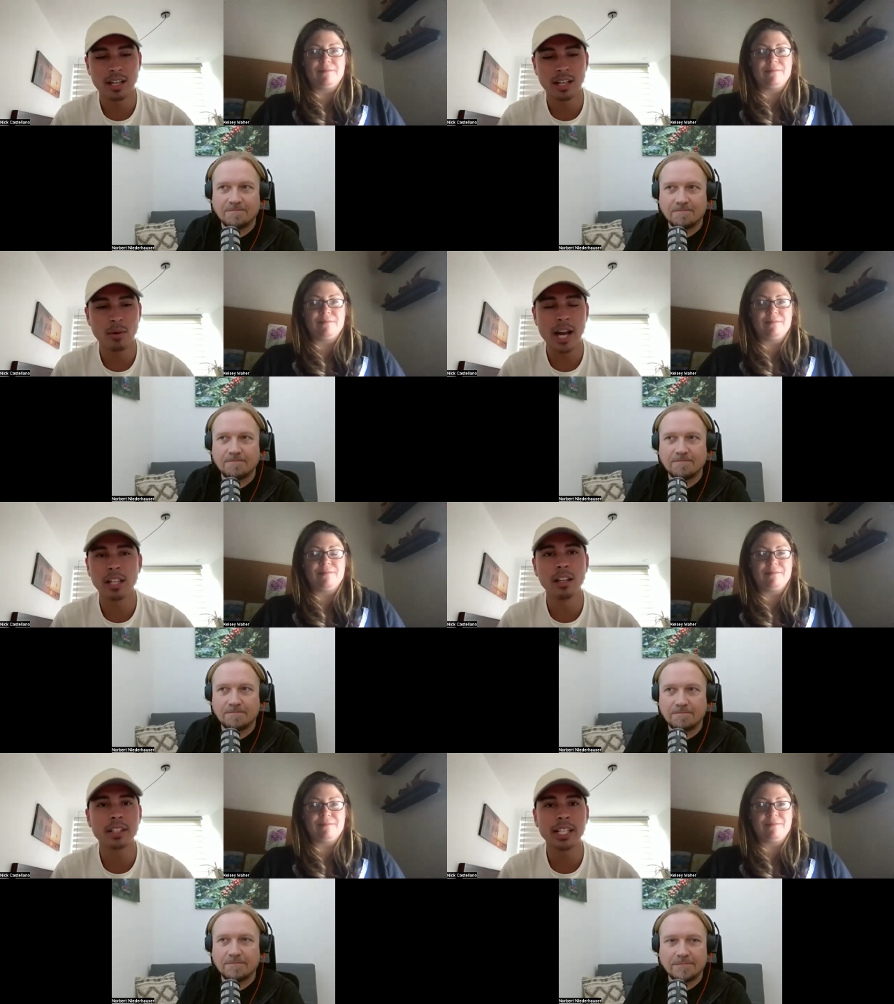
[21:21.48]
Speaker 1: I'm, i
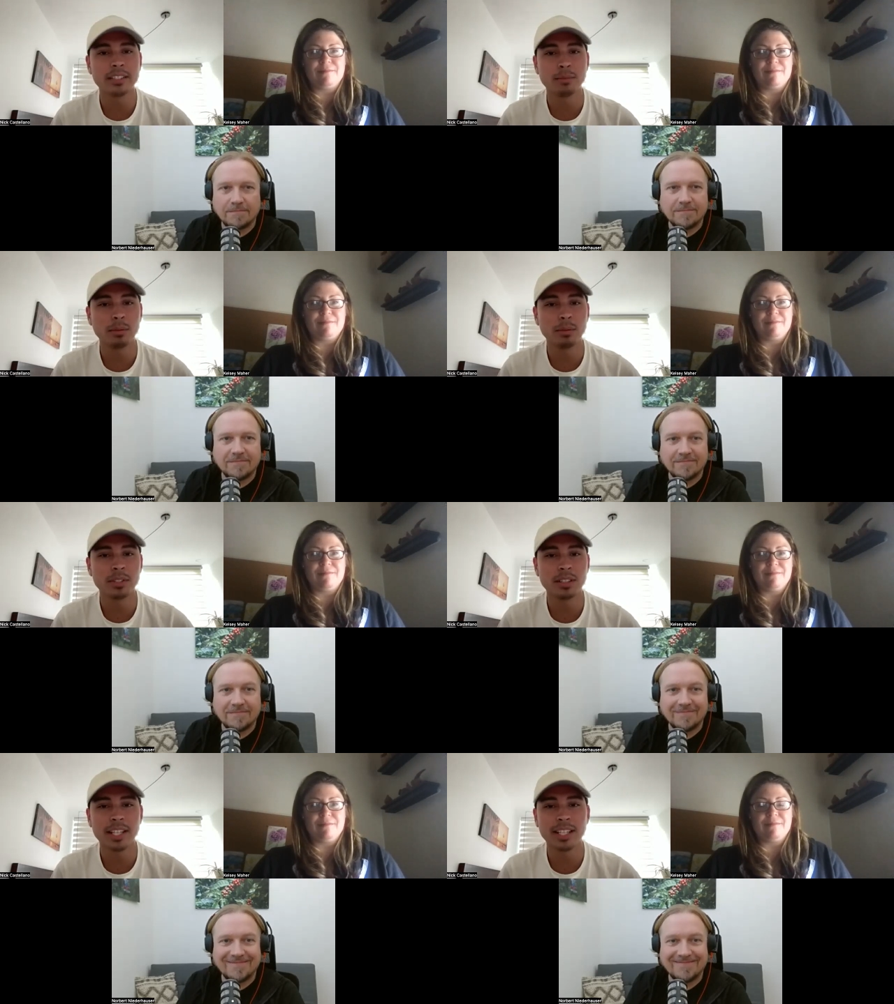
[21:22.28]
love connecting people
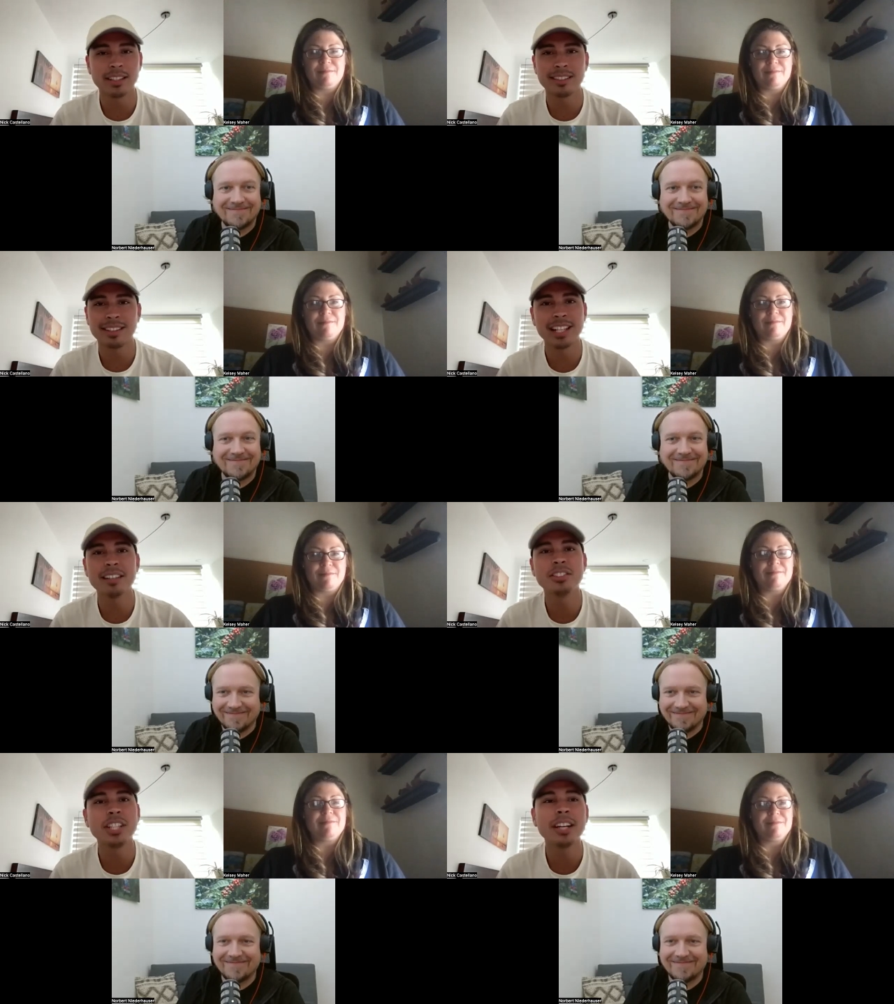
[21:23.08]
so like and i
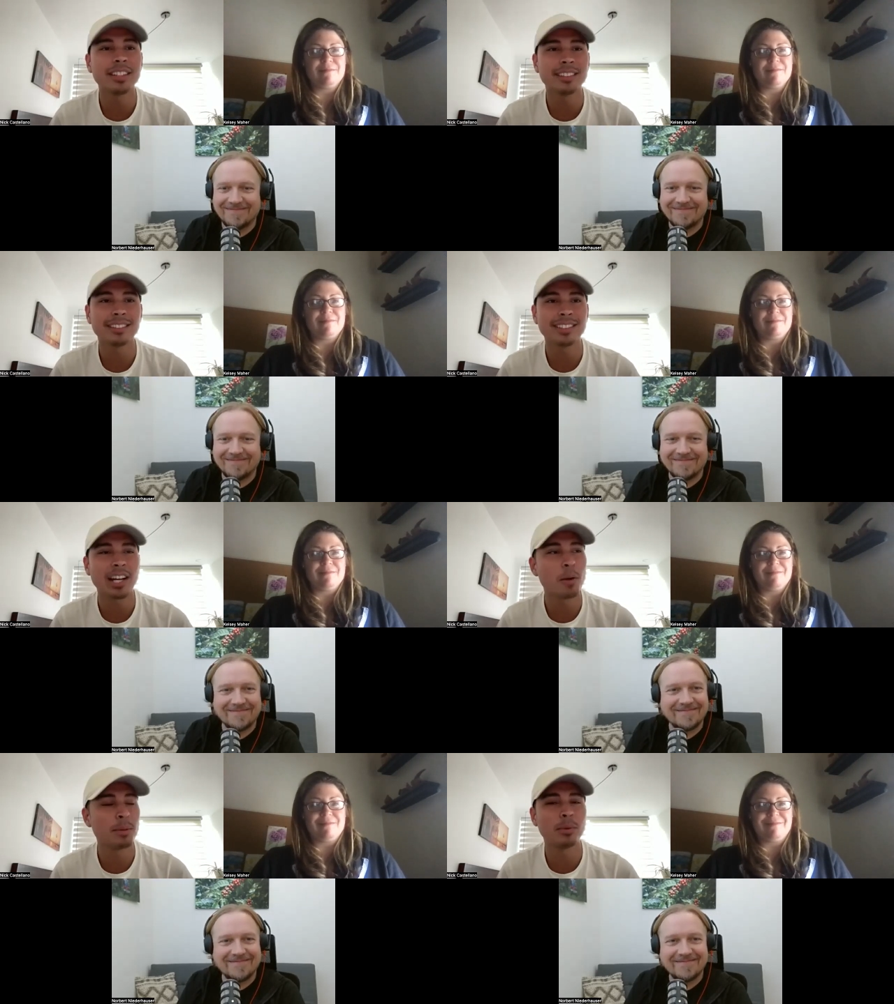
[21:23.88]
love sharing because
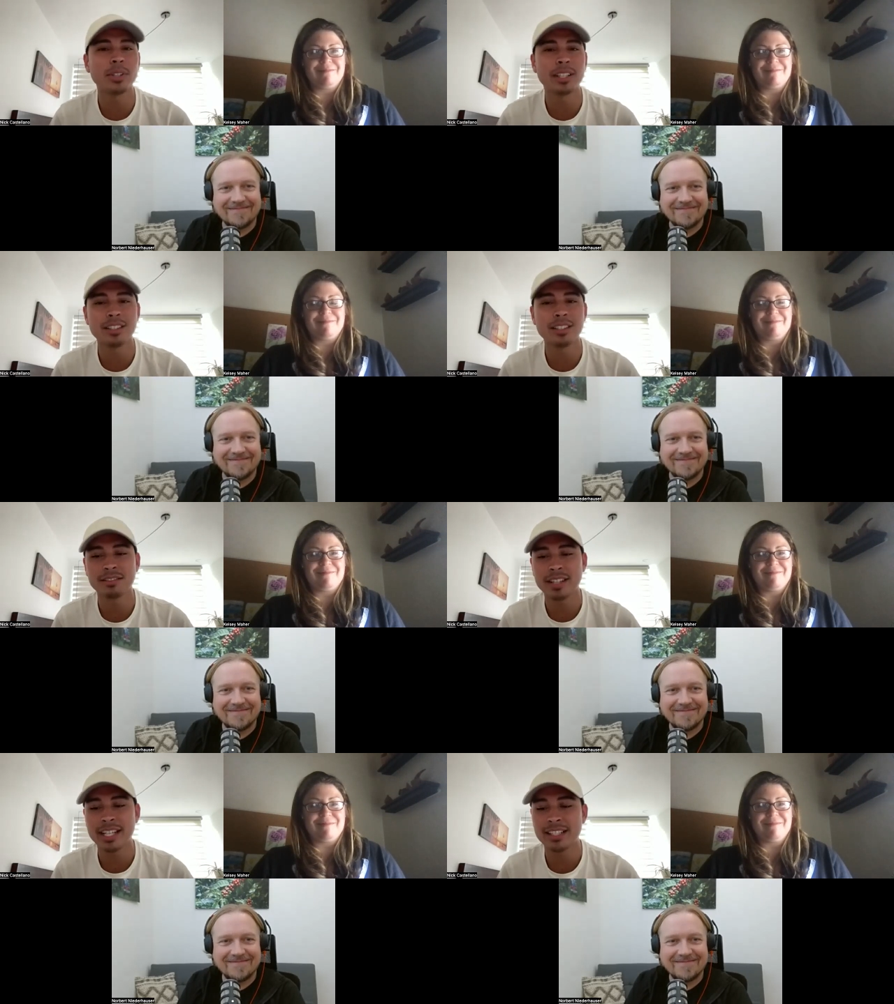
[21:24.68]
i hope people can also
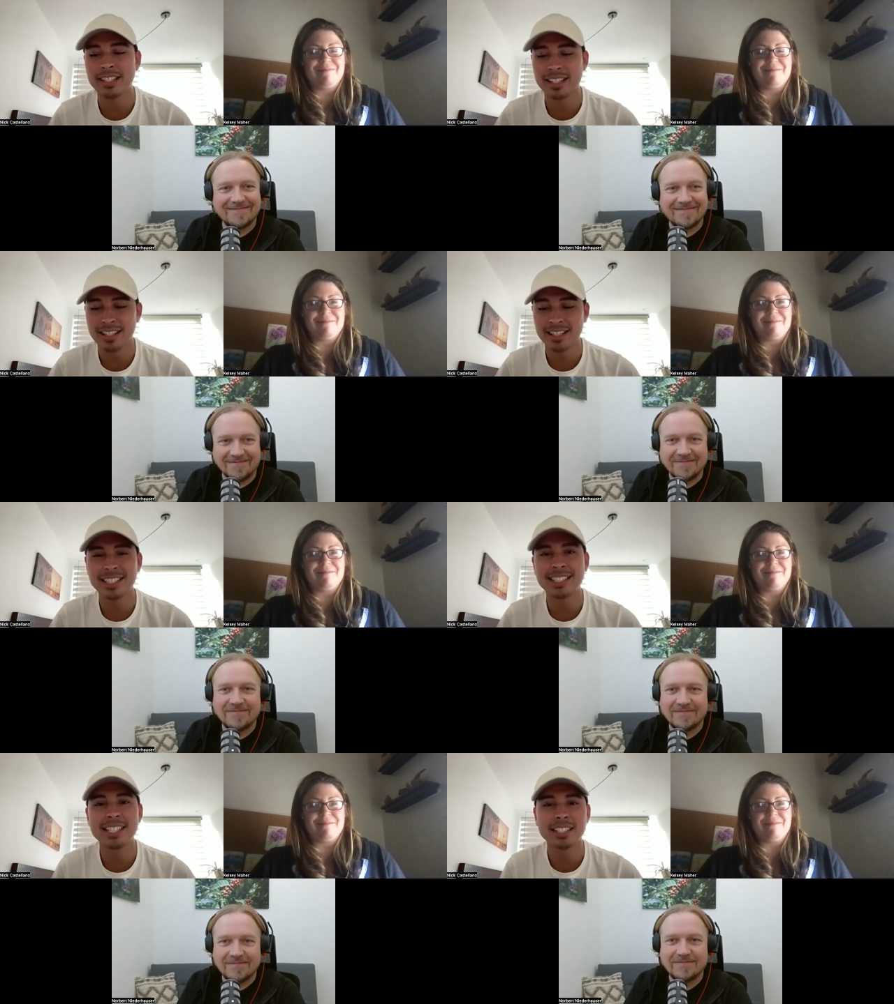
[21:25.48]
find
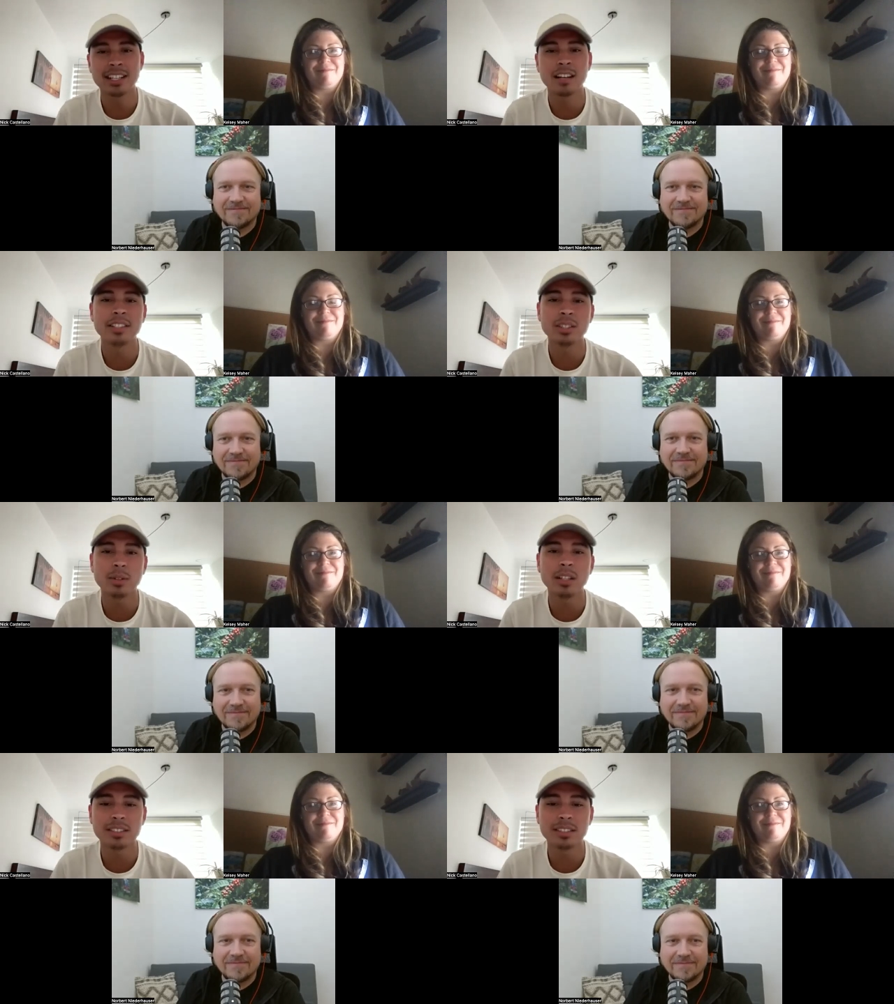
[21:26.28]
success in coffee as
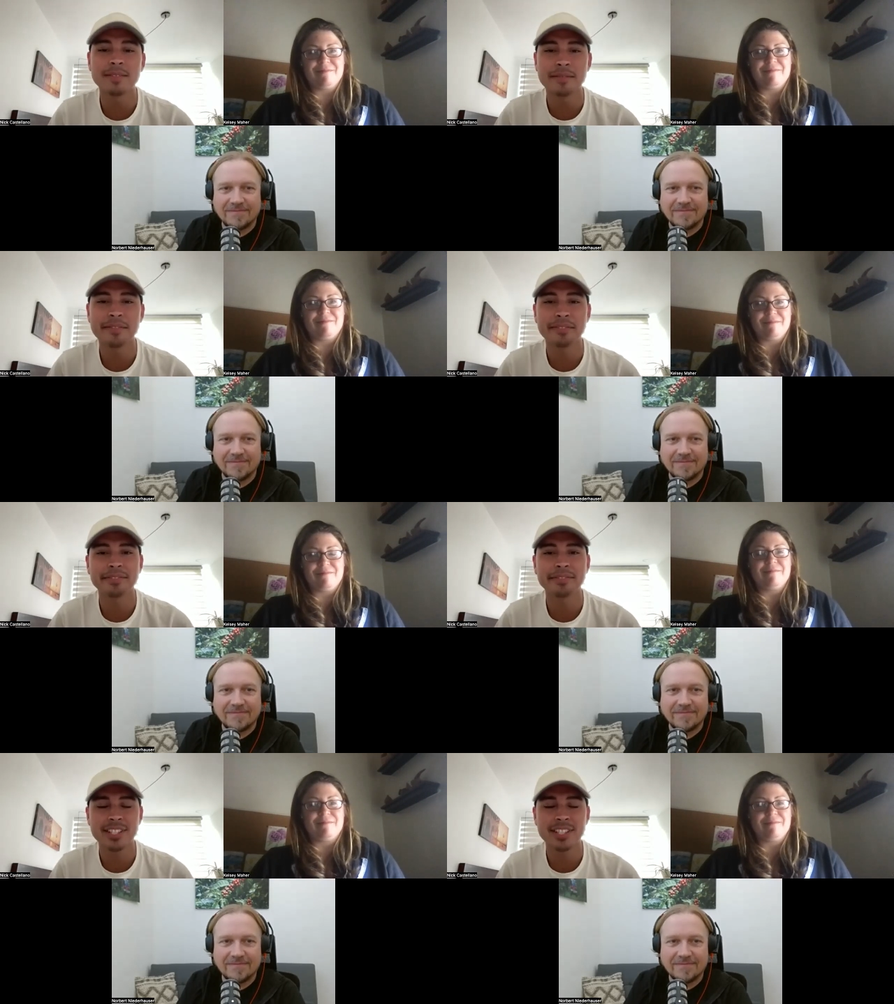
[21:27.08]
well so
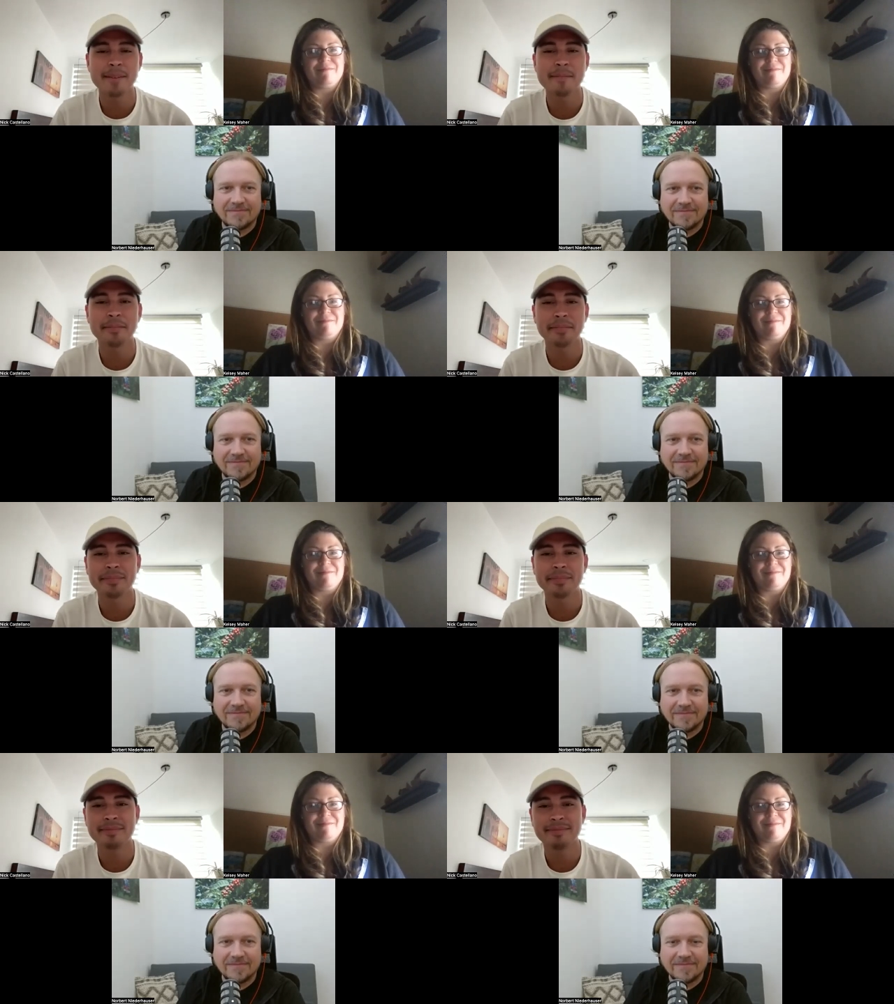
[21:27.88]
so yeah
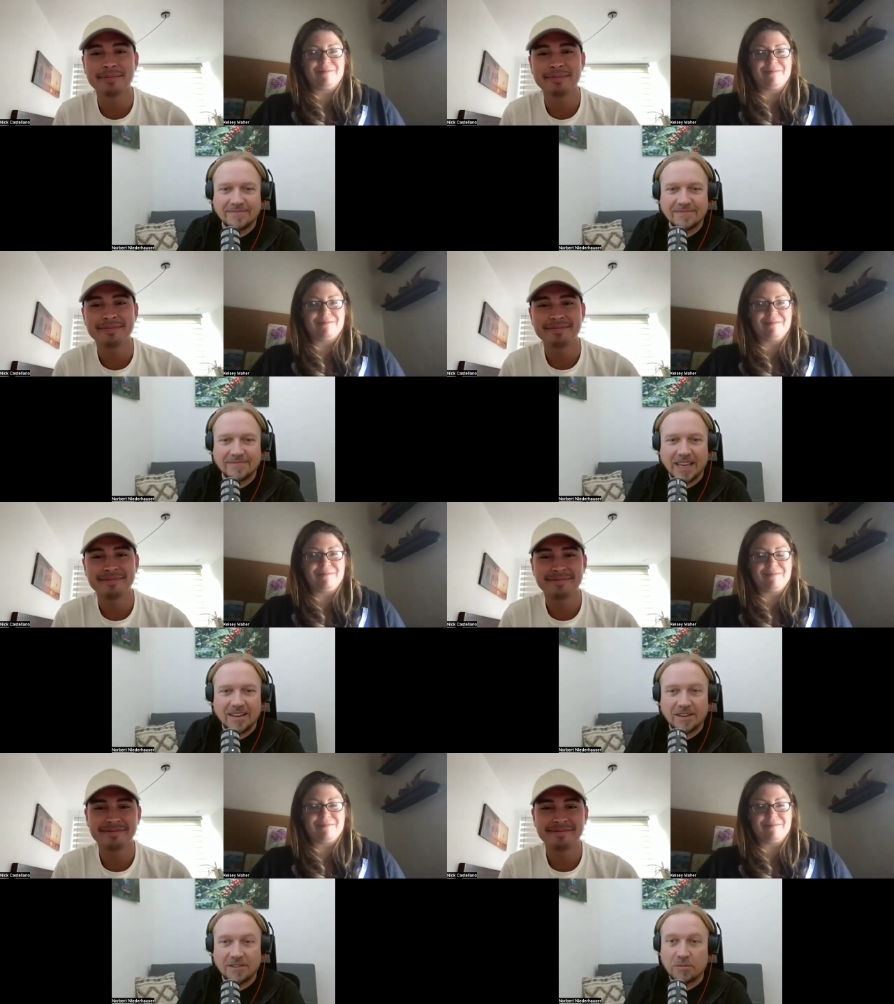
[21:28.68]
Speaker 2: yeah
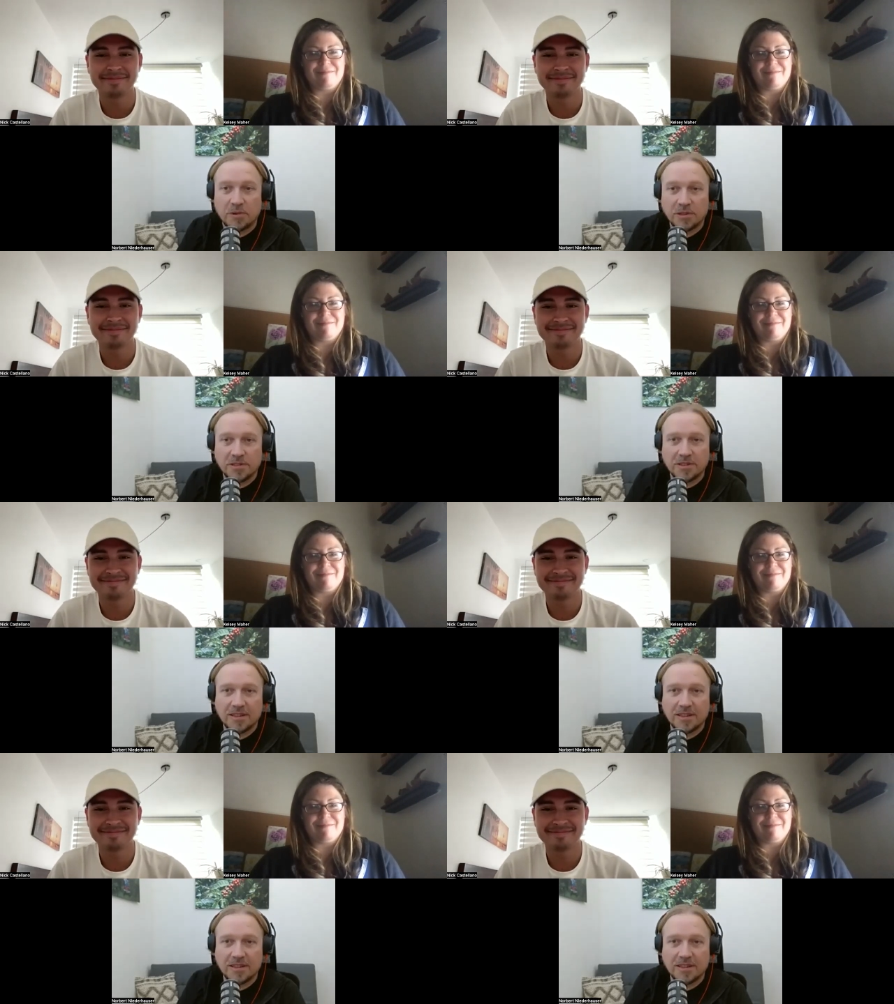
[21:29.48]
and from personal